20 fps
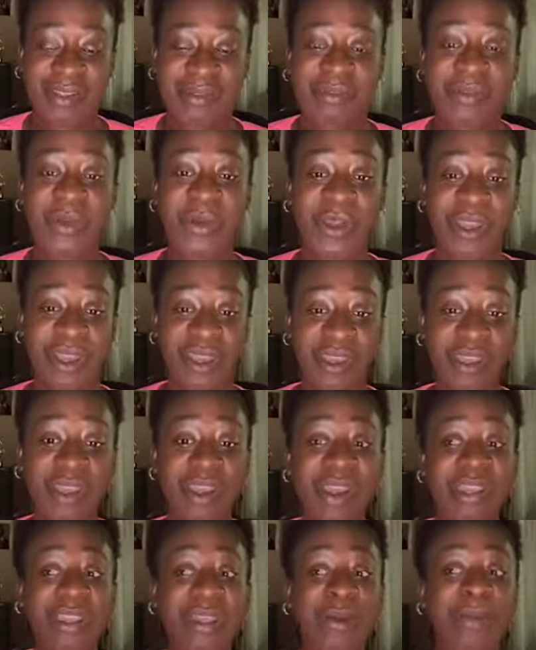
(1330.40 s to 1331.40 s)
Okay.
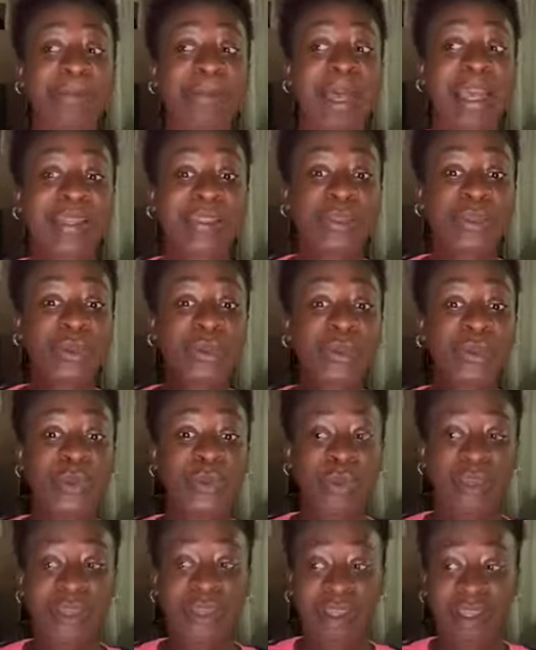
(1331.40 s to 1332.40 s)
Now back to
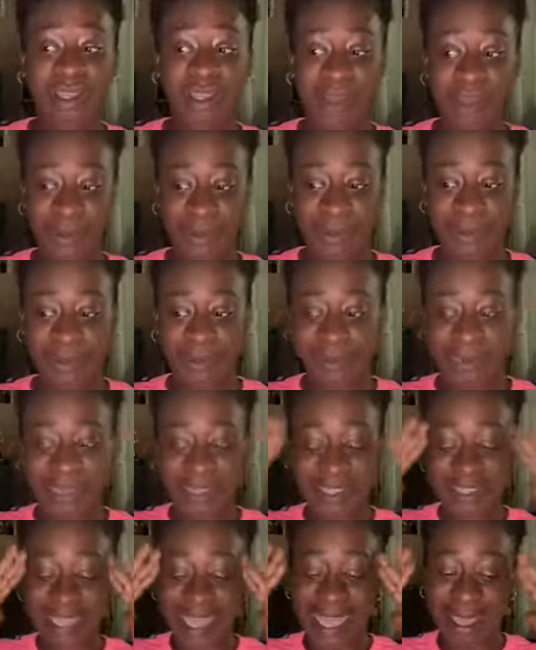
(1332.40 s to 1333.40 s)
the logo,
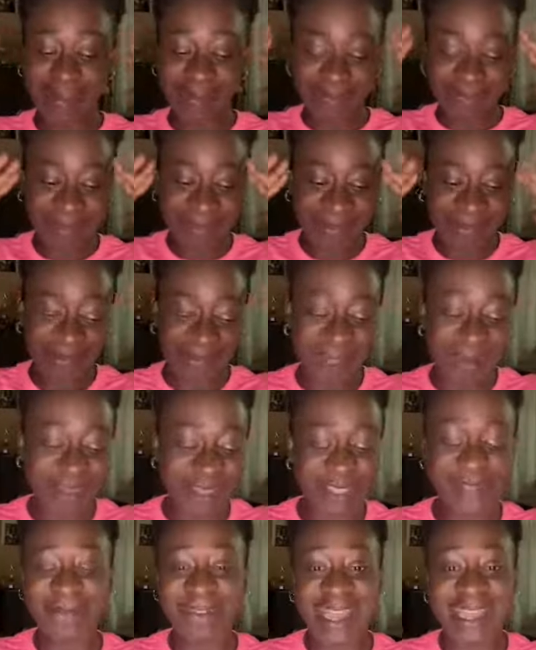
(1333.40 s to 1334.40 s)
because I'm
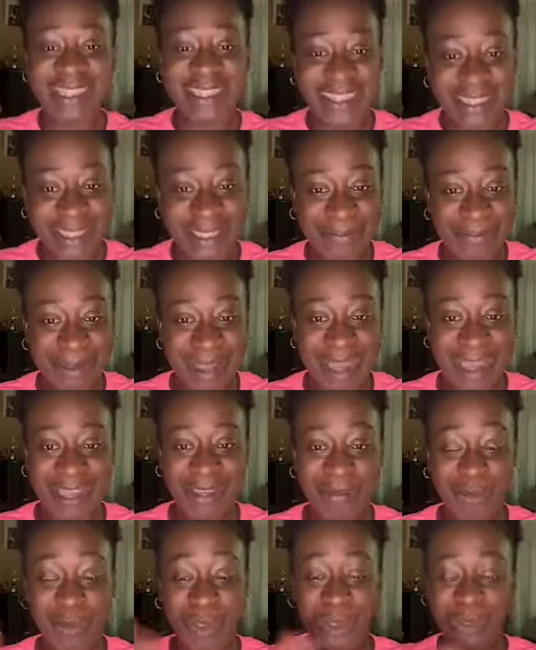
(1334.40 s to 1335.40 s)
just fascinated by
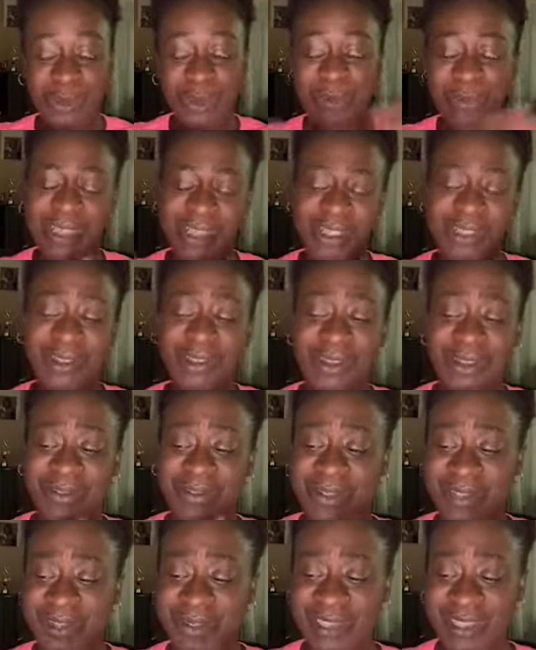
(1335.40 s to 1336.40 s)
when you were mentioning all the
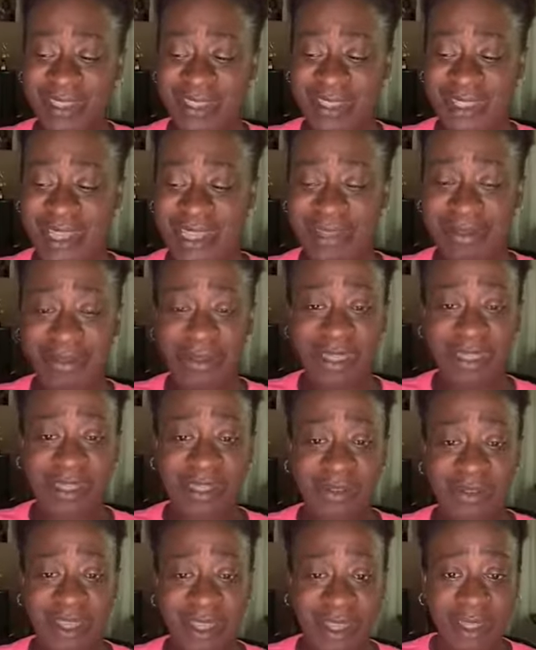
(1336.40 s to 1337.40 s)
various teams that
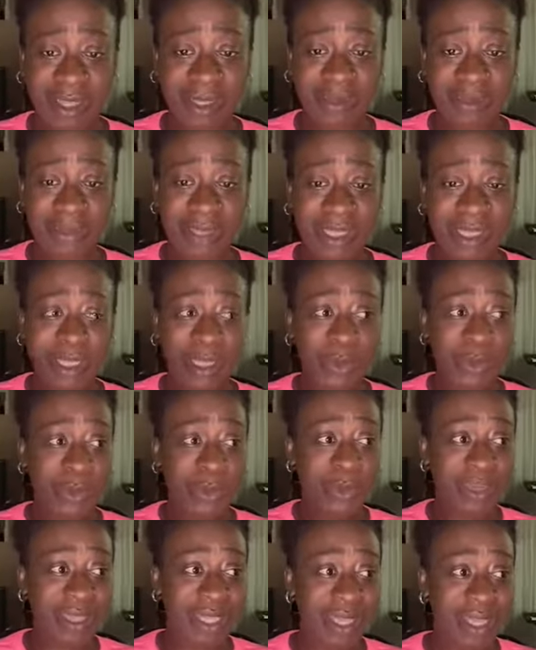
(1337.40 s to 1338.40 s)
you helped
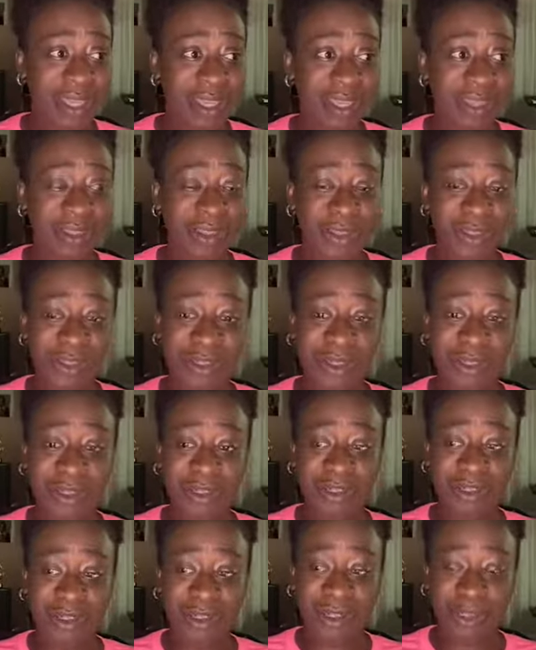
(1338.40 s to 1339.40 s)
create their
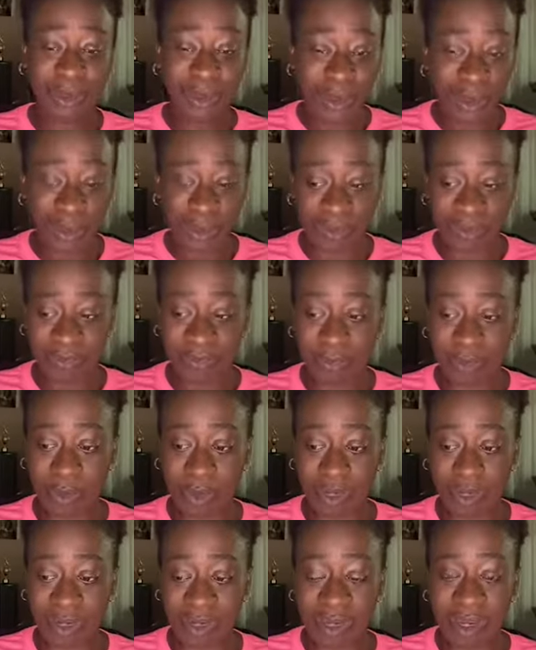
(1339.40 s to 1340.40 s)
logo
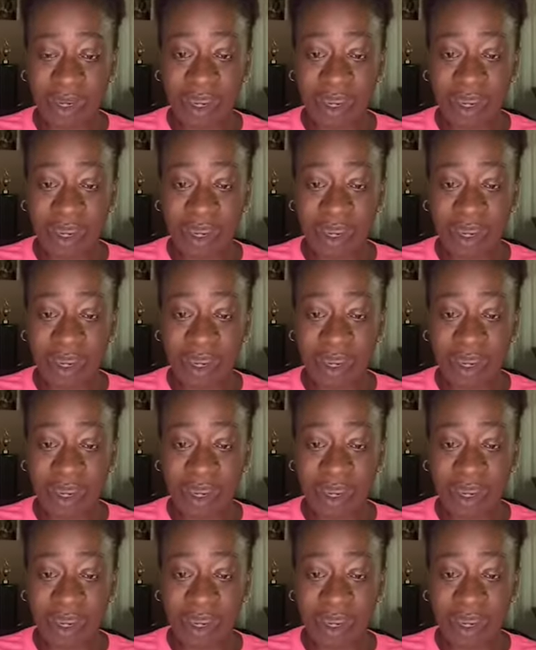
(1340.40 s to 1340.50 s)
for.